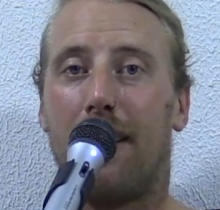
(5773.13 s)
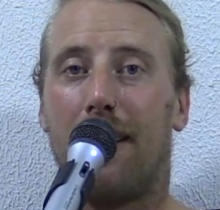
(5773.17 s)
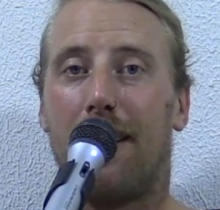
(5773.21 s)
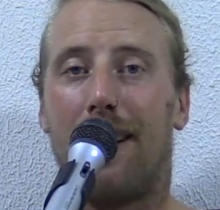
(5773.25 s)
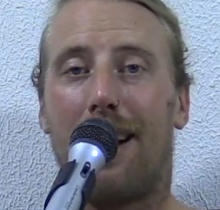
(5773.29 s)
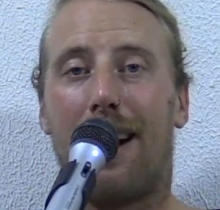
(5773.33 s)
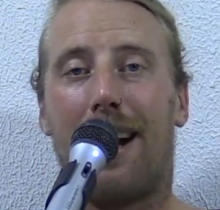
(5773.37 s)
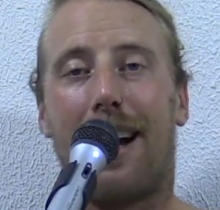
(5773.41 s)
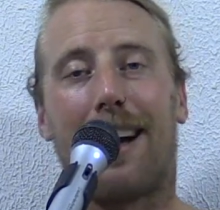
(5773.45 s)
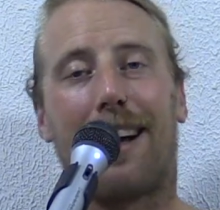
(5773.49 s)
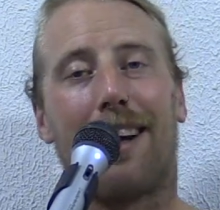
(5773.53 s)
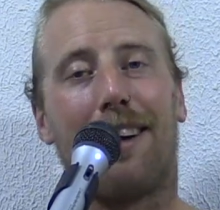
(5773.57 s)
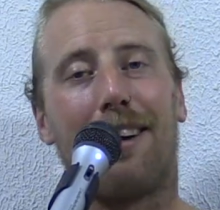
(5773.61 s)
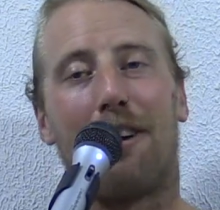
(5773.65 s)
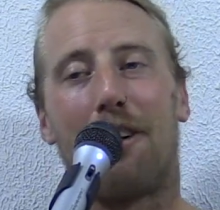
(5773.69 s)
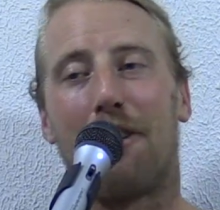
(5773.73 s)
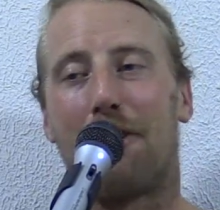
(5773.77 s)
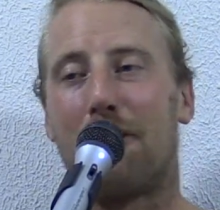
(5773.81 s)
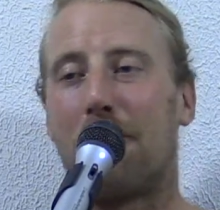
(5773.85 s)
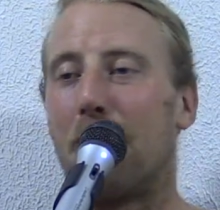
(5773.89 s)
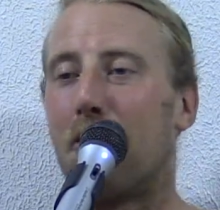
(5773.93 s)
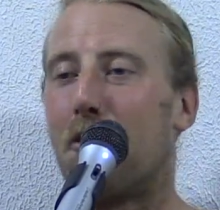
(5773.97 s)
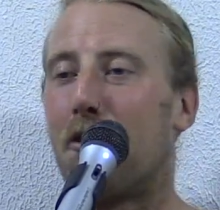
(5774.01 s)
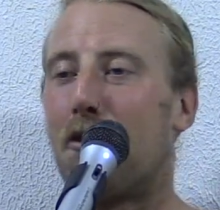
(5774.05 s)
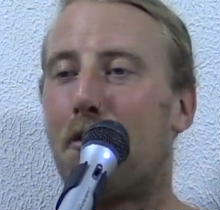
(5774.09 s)
I could
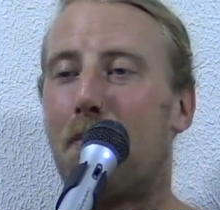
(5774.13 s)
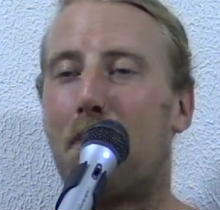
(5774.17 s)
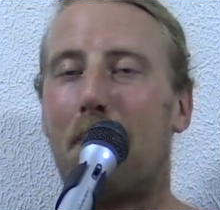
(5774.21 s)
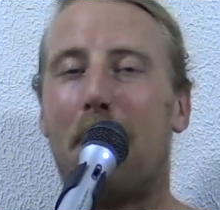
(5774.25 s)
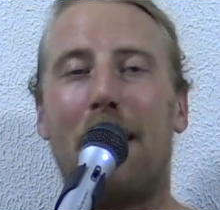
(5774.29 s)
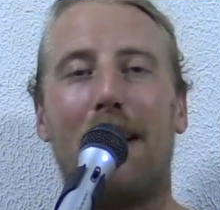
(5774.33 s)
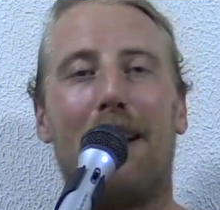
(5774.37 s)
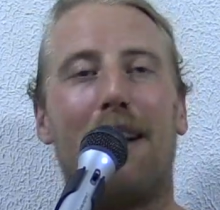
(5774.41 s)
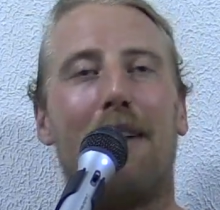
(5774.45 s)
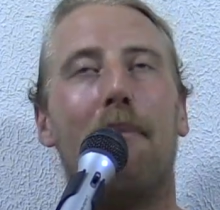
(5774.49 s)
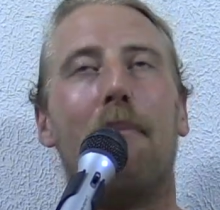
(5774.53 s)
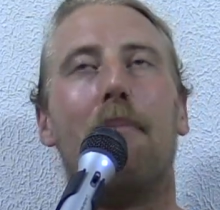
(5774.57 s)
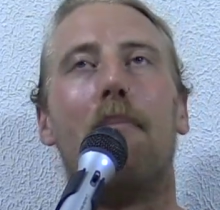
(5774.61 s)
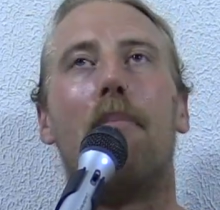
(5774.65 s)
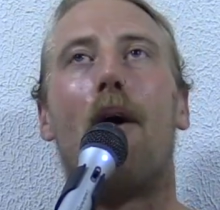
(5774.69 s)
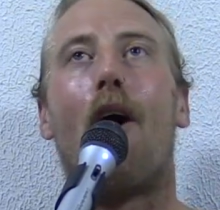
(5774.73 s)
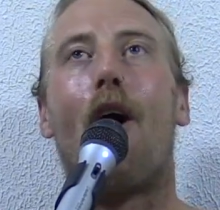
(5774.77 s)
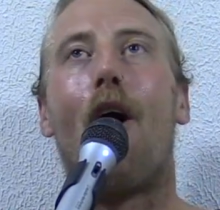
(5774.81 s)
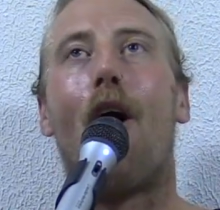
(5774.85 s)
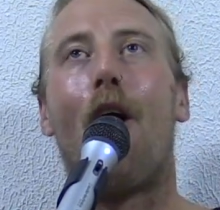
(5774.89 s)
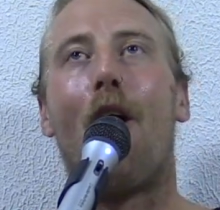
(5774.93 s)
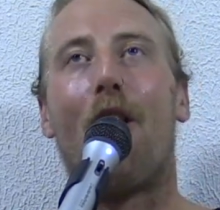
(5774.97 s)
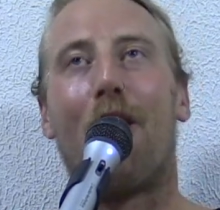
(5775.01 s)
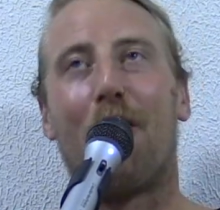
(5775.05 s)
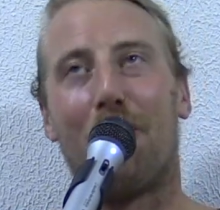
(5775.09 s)
also spit
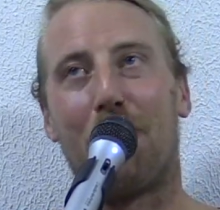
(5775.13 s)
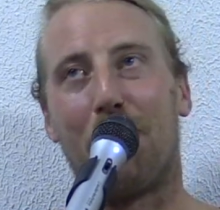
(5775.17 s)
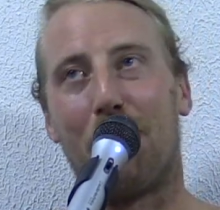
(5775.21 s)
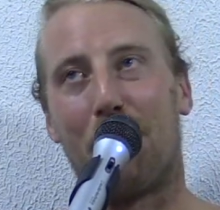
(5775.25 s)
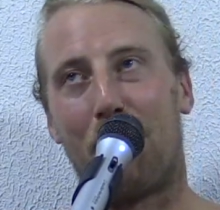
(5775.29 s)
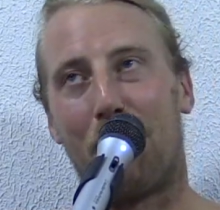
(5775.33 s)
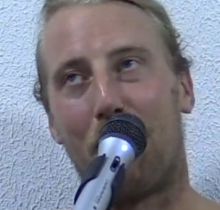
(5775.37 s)
bars,